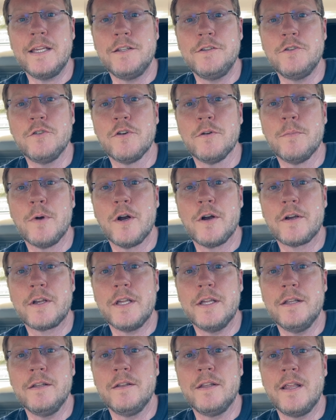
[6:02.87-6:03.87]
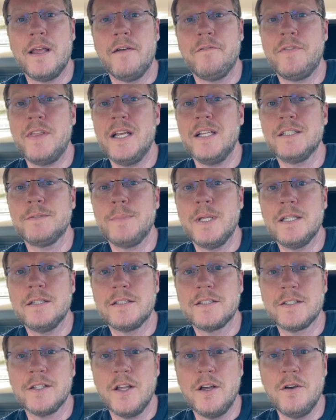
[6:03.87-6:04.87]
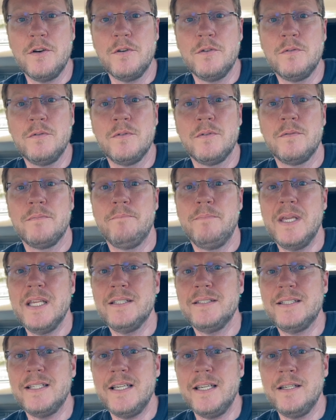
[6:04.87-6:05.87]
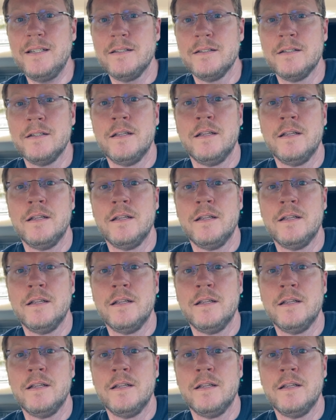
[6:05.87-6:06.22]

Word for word: in your market? Have things been slow, busy?